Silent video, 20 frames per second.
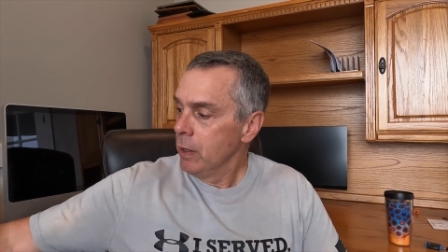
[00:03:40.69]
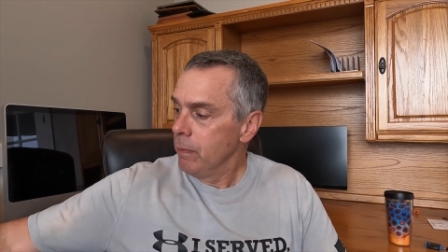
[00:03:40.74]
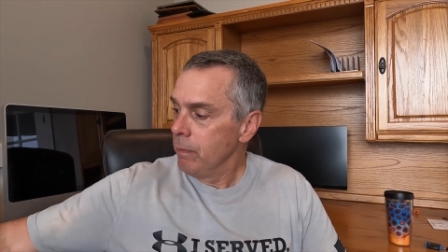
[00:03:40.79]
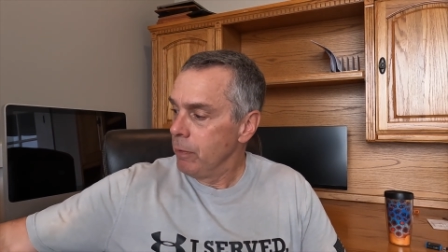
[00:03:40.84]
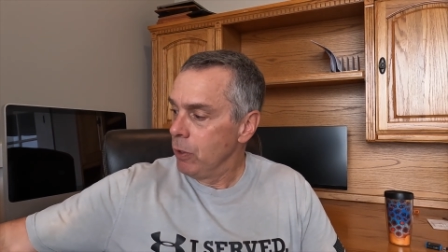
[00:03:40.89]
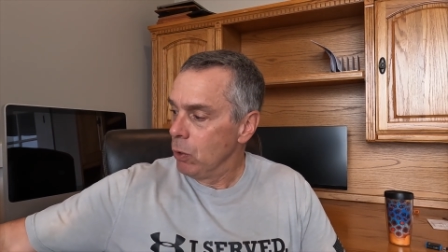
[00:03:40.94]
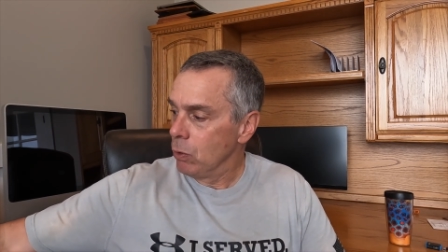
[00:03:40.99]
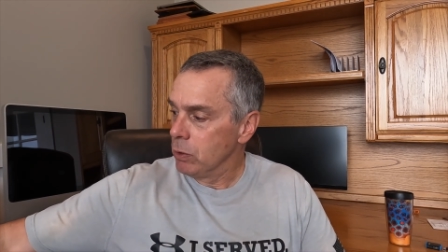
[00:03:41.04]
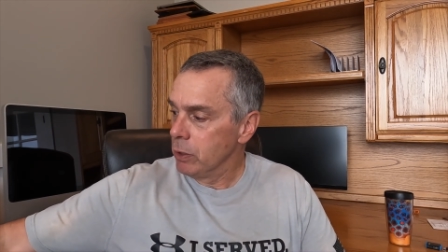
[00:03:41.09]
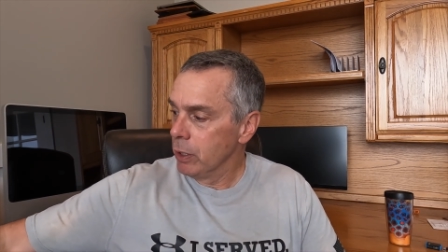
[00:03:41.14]

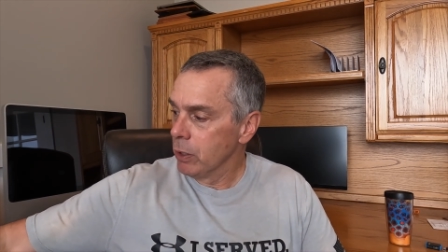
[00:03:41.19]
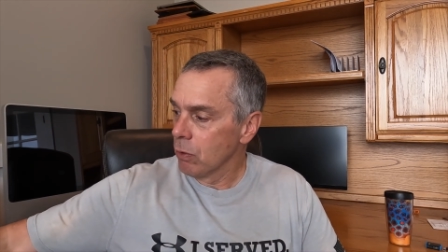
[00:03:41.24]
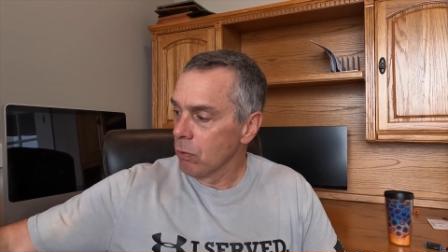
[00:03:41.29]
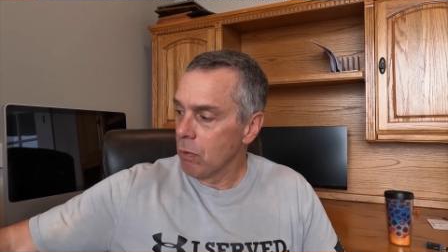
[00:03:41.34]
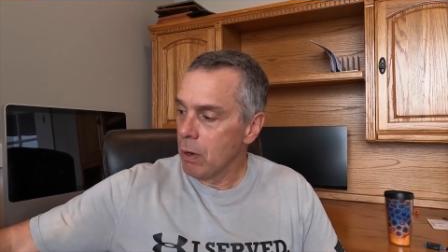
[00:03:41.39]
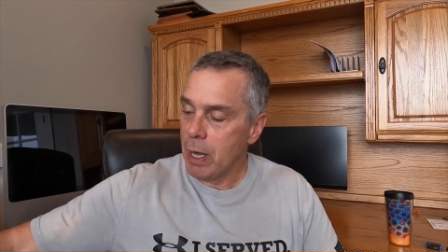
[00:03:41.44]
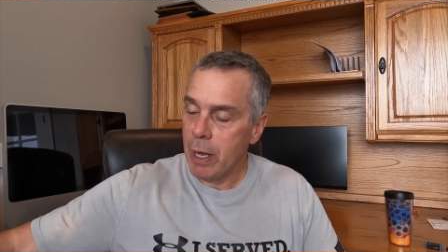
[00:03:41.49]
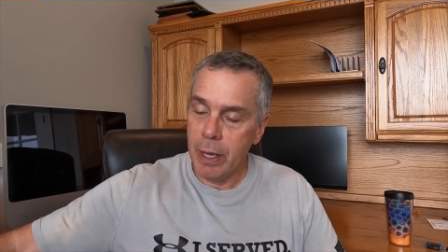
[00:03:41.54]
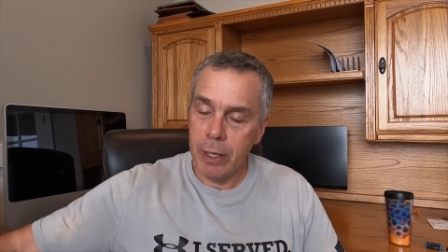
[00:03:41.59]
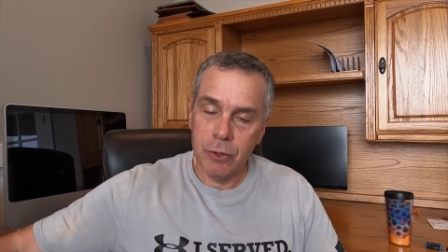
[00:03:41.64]
you know, little
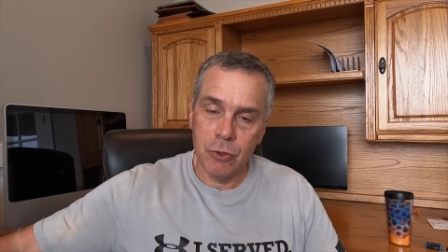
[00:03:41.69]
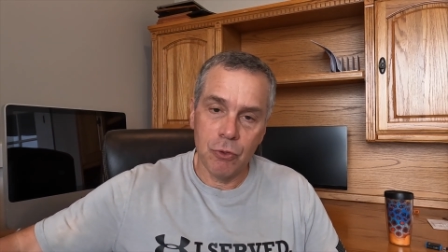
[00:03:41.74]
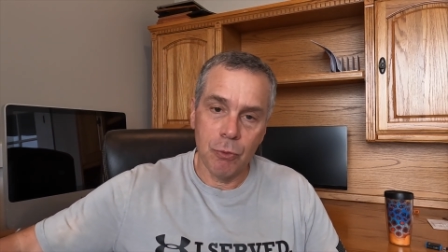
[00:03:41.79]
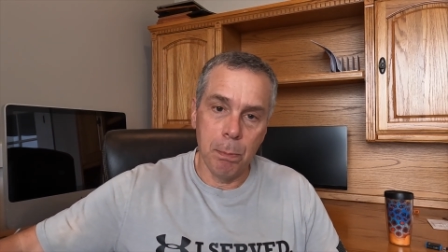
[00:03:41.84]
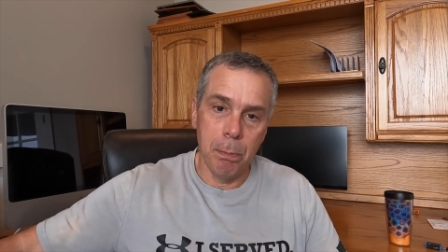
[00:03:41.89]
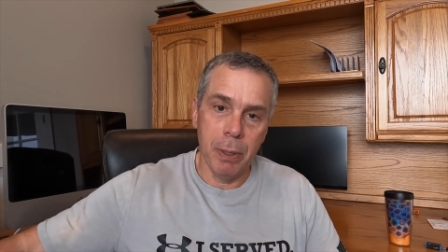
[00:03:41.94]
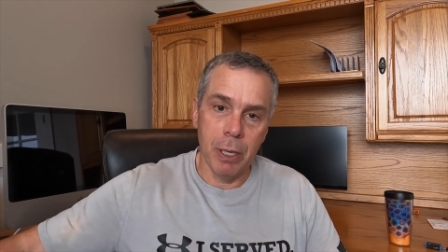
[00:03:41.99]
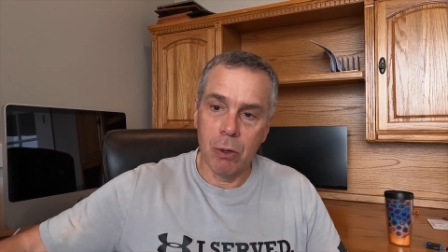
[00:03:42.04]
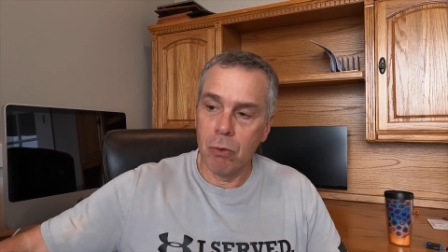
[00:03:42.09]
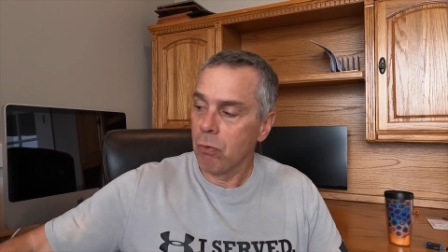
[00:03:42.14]
rods,
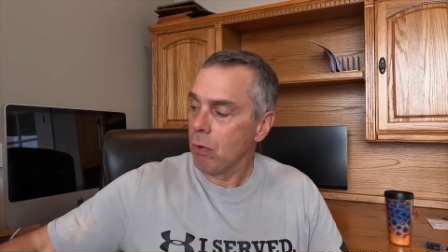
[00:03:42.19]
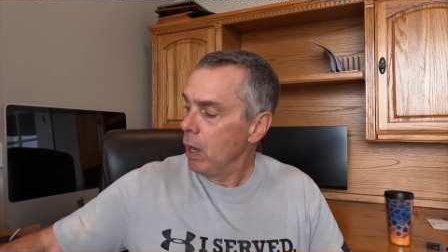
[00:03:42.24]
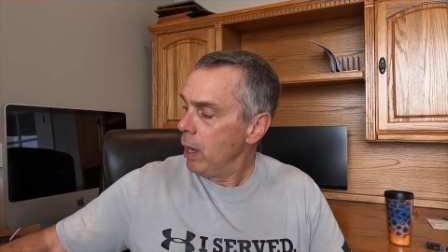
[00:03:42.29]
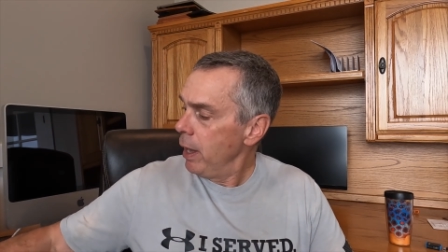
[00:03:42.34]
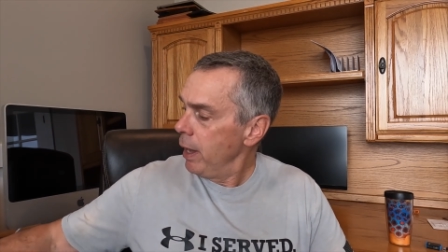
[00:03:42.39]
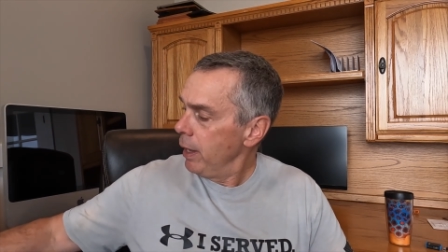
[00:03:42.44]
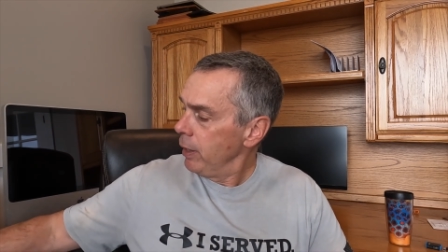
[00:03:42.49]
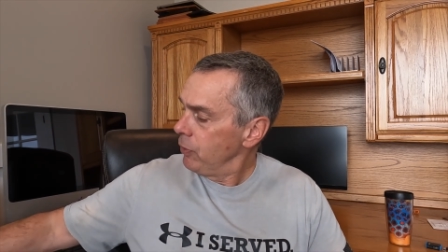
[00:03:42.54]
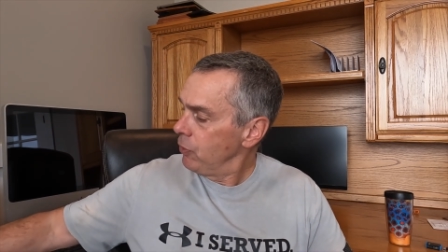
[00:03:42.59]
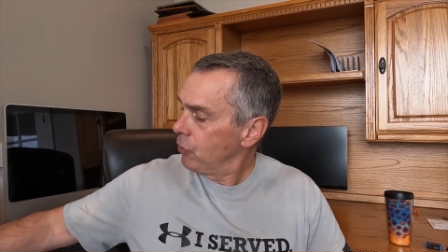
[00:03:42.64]
big
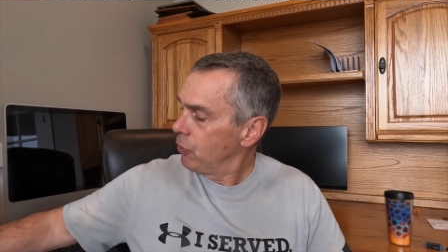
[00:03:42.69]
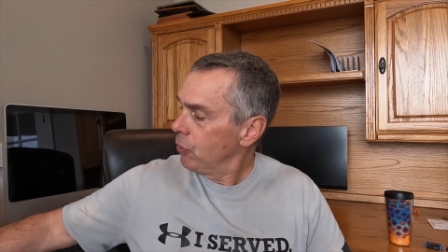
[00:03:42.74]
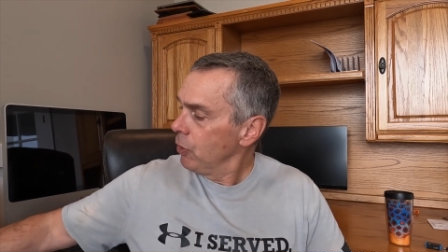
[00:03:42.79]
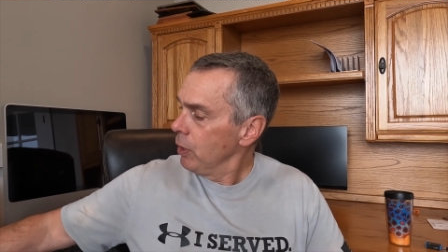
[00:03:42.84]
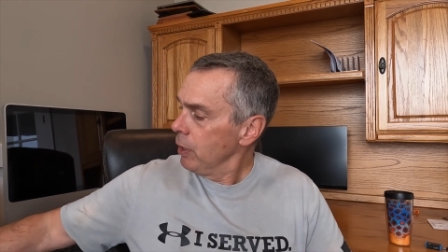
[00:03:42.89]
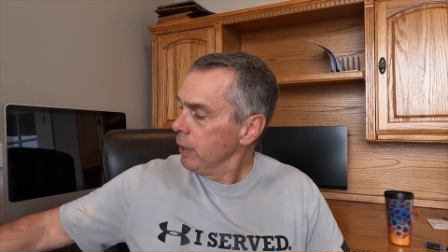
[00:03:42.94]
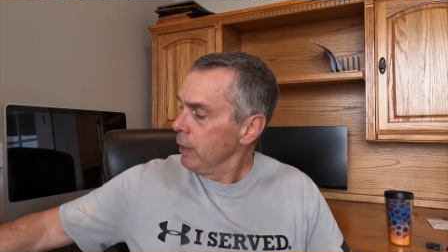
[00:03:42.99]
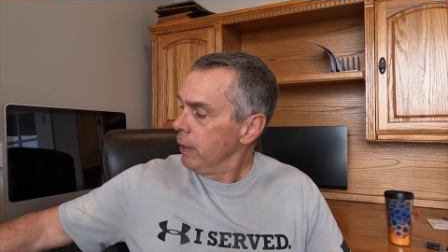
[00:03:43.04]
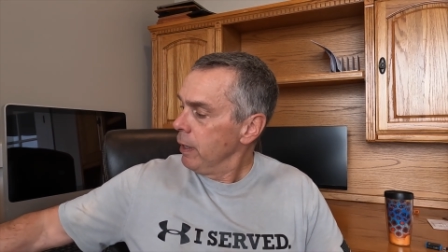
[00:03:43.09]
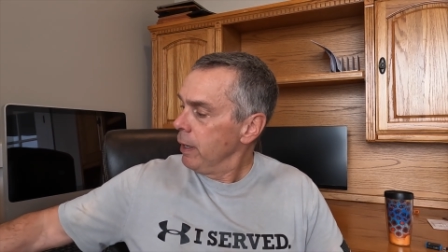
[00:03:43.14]
rods.